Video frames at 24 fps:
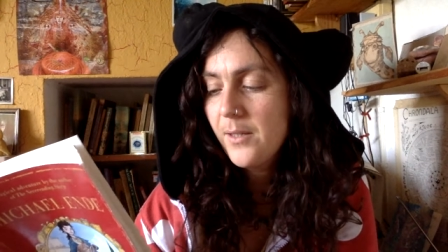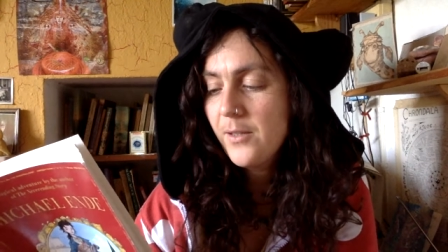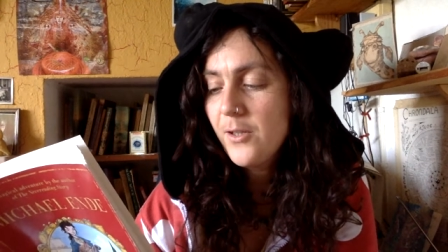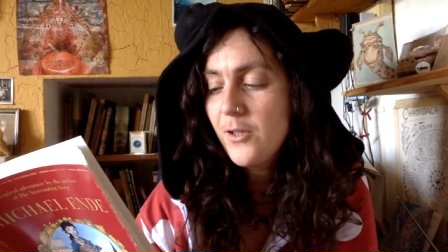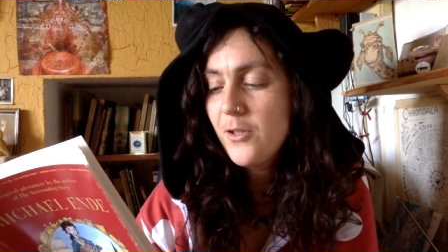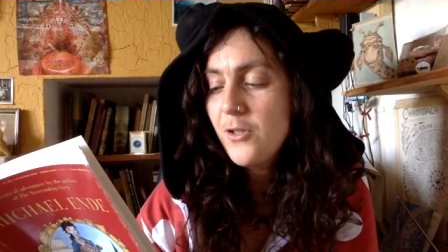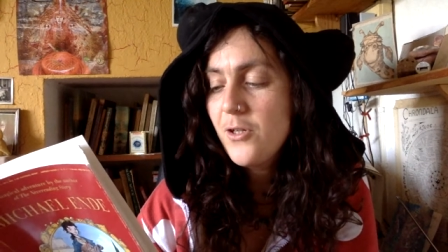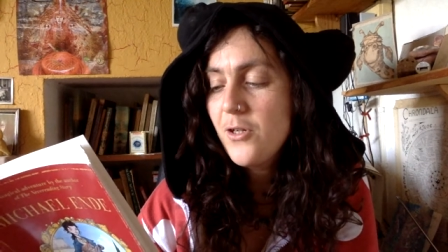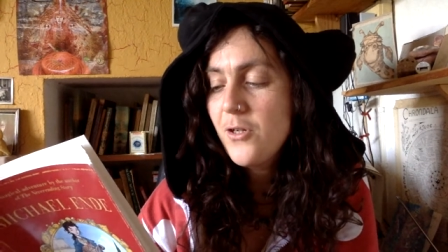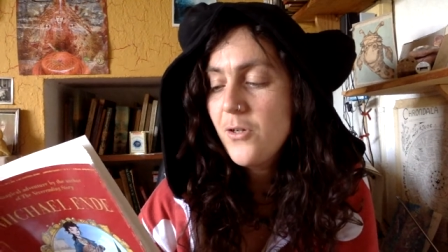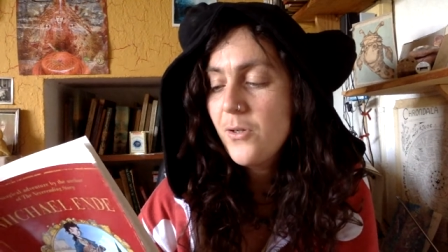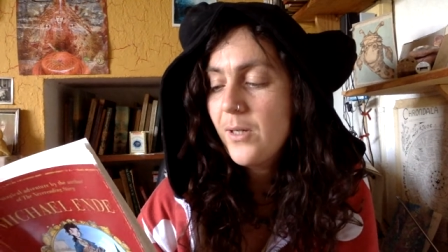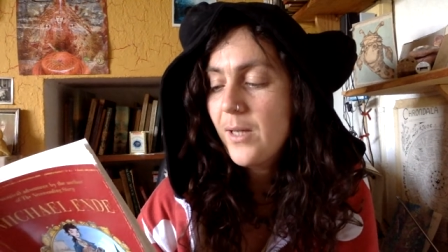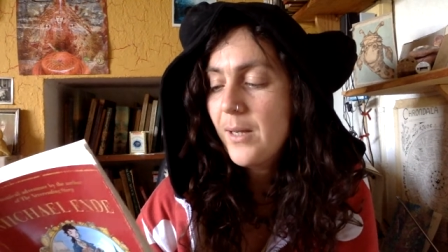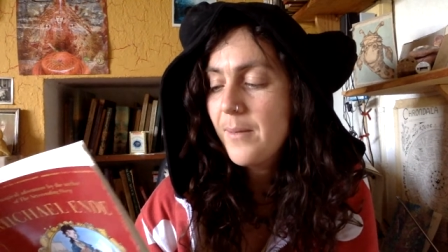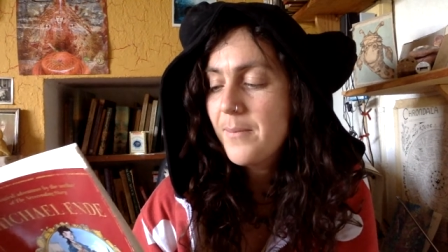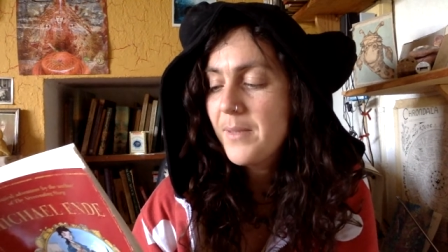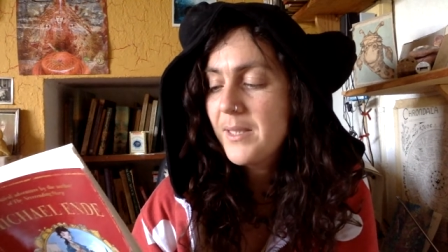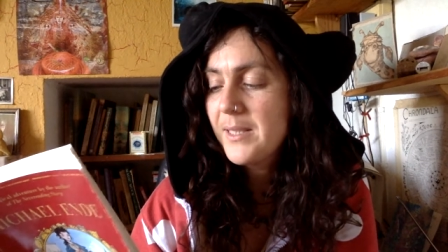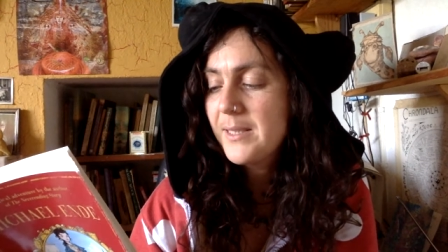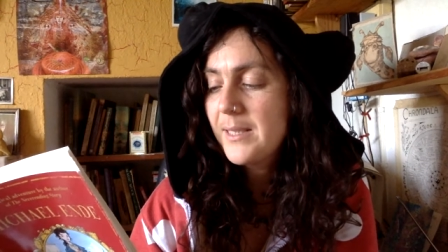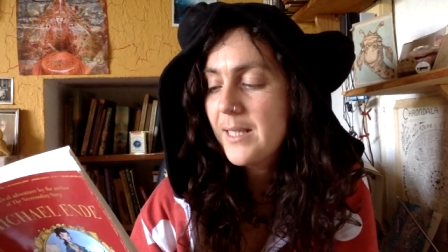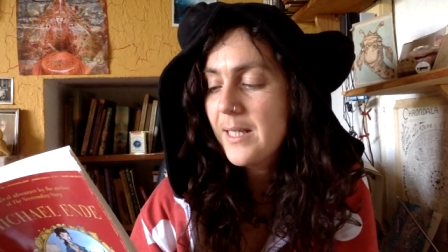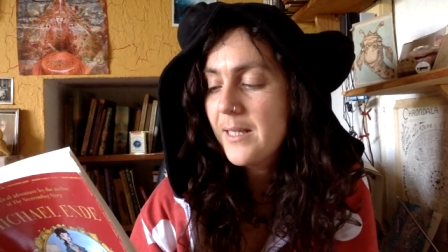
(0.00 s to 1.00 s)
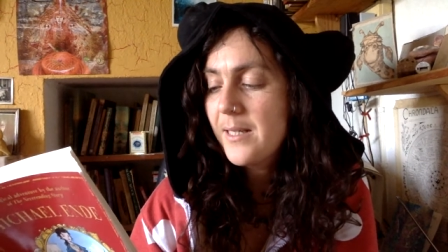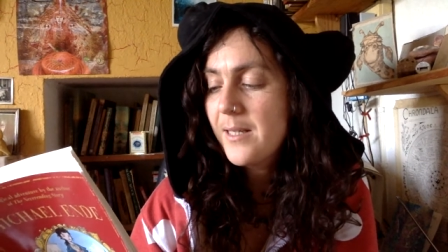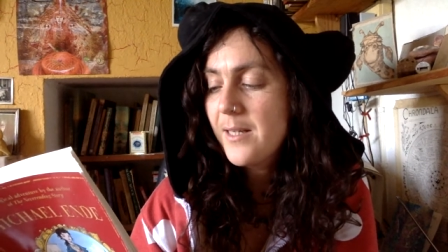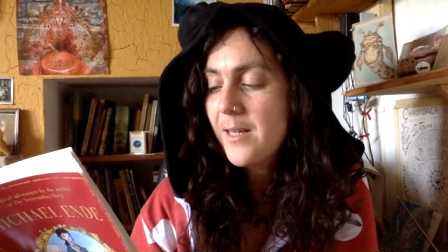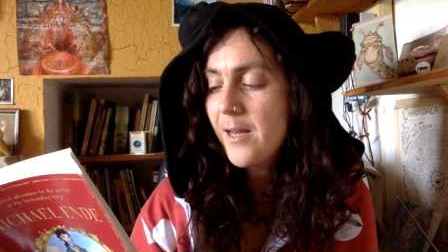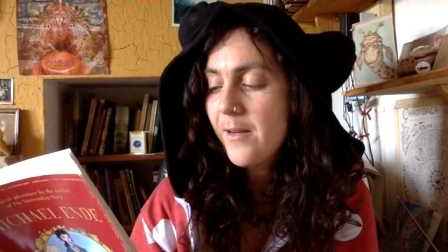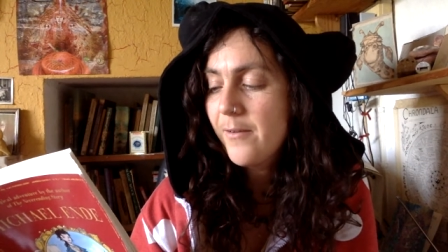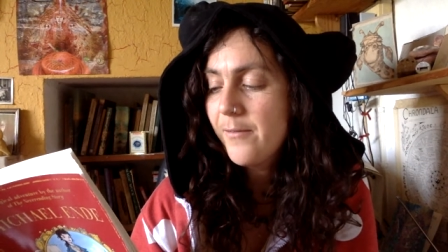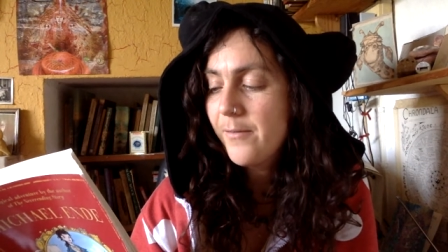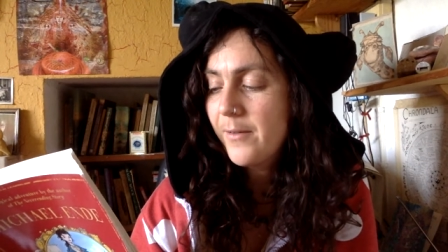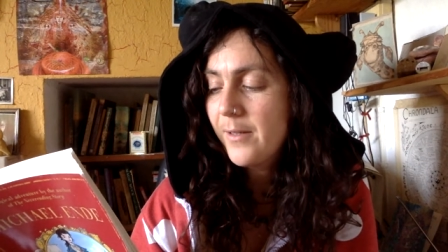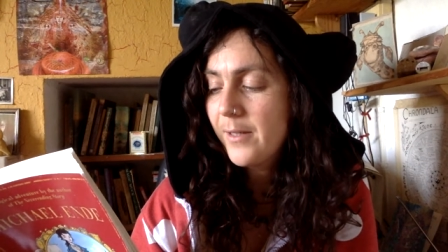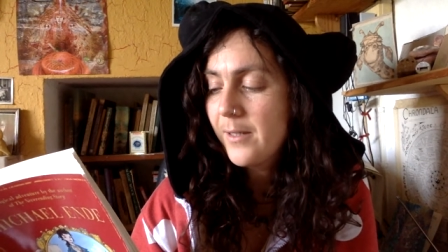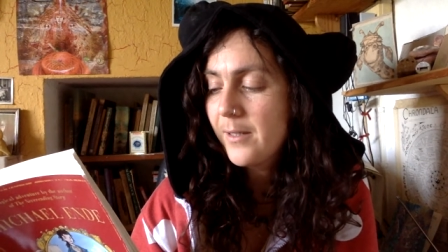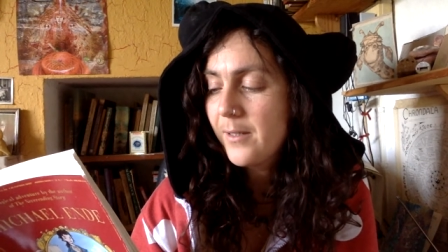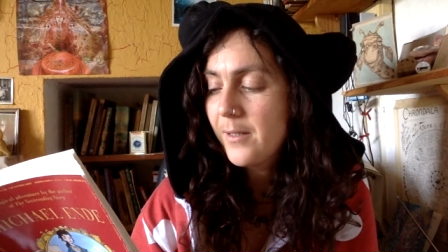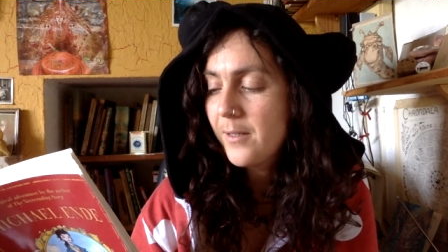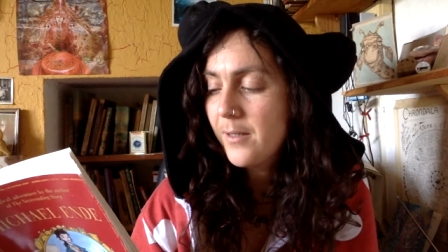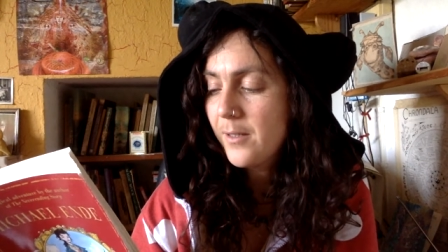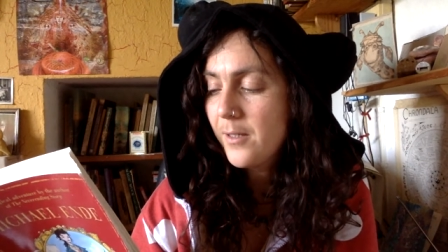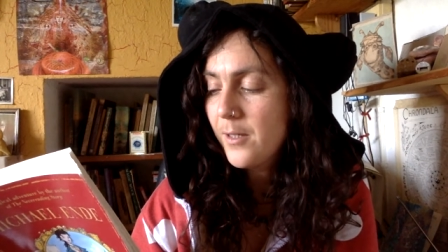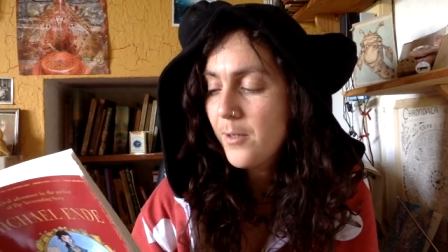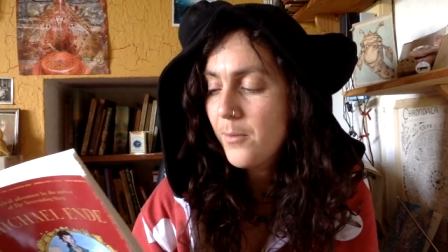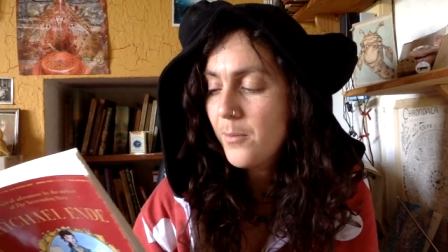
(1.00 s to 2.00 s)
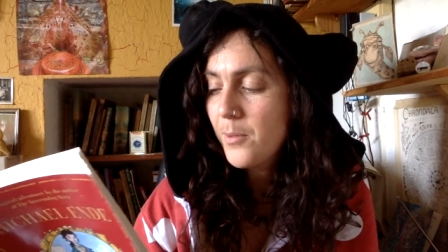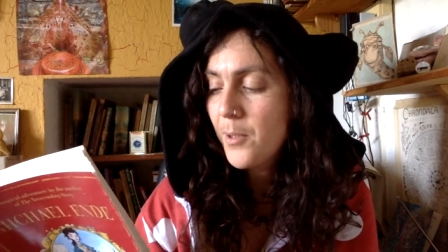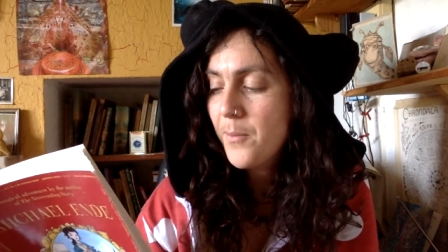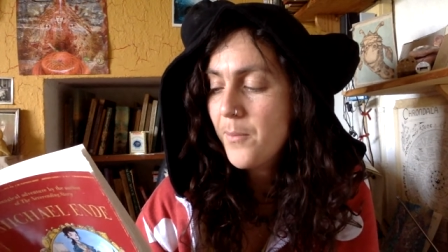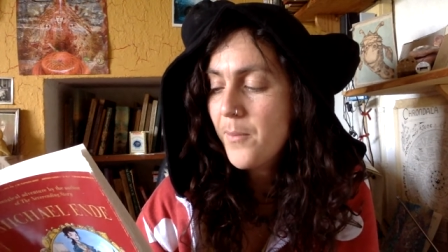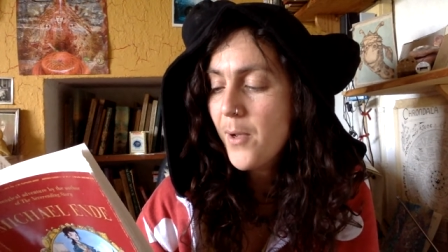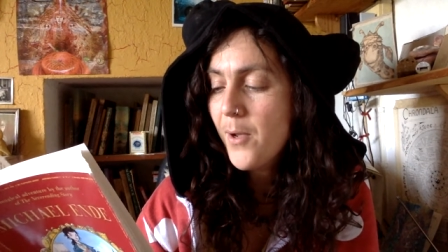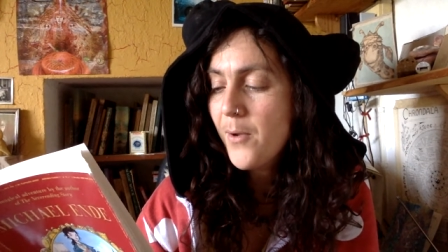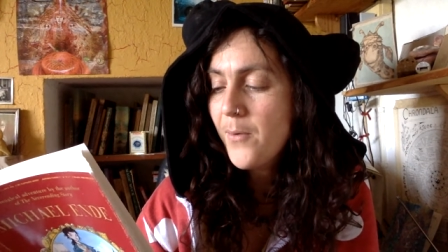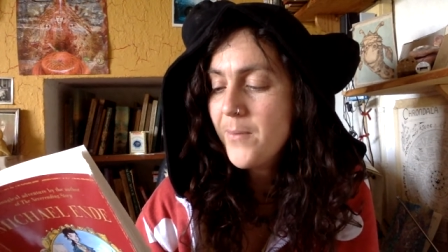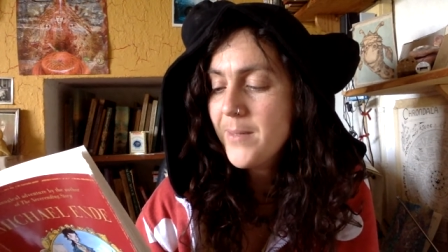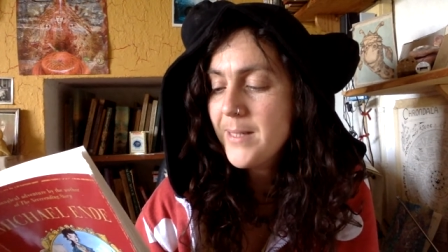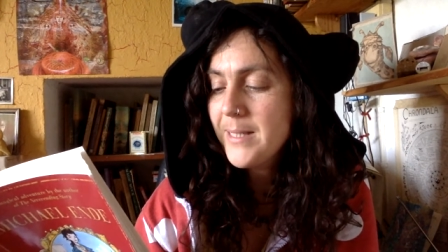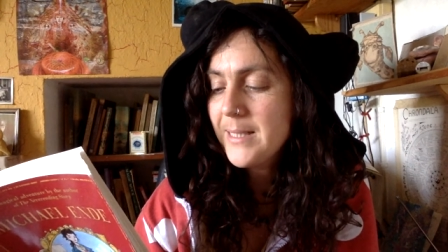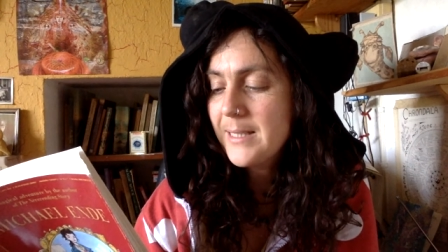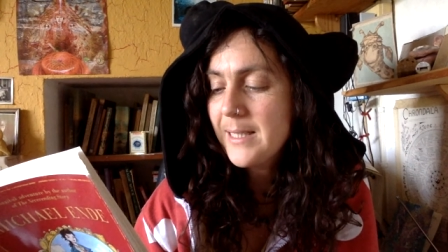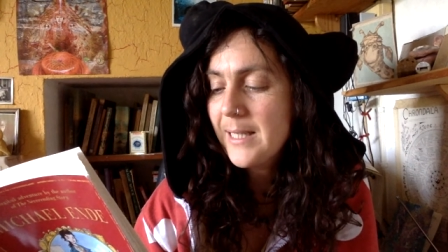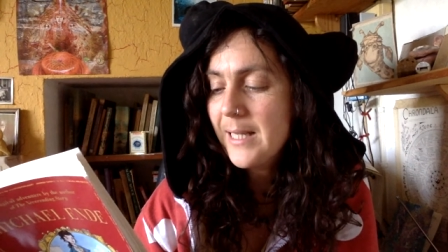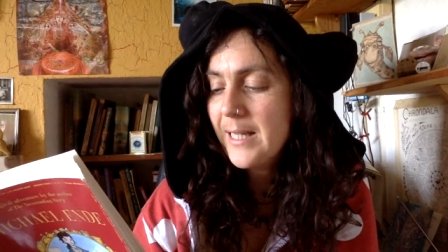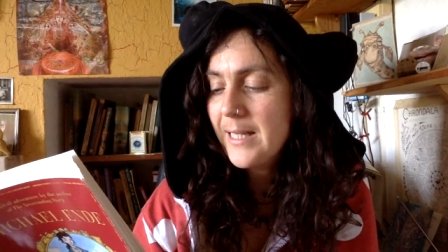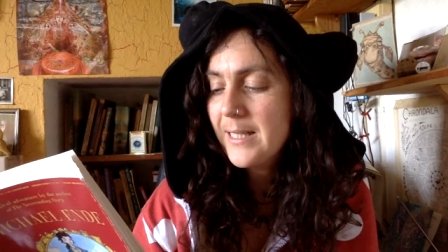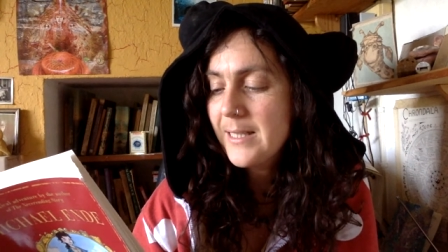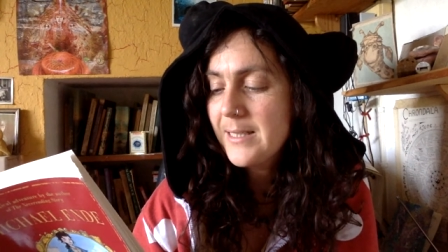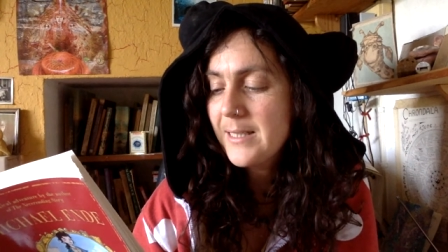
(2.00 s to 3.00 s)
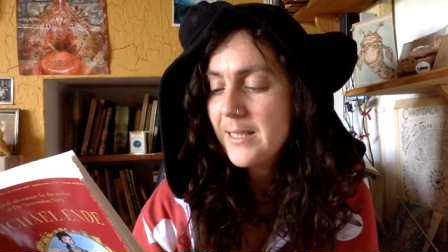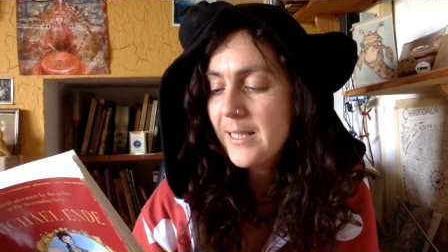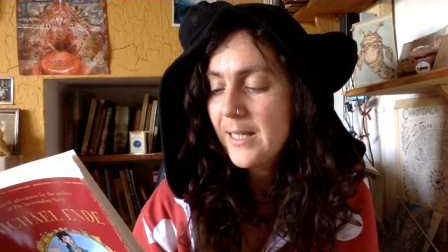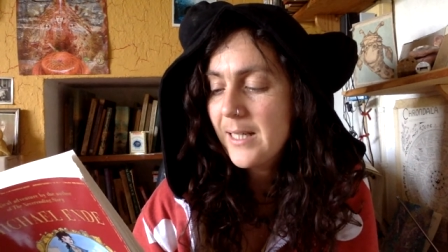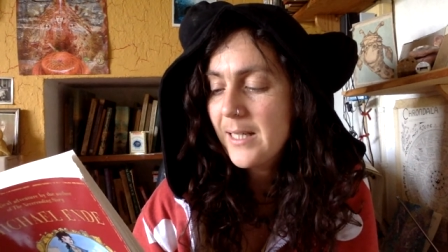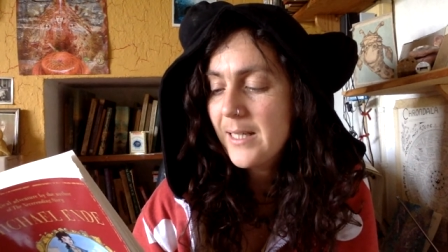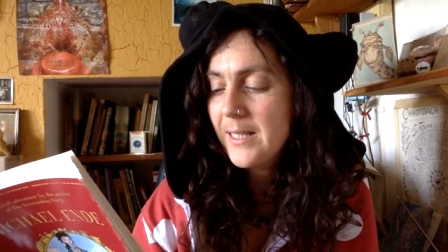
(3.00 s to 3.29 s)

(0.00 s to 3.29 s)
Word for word: The newcomer said nothing, but moments later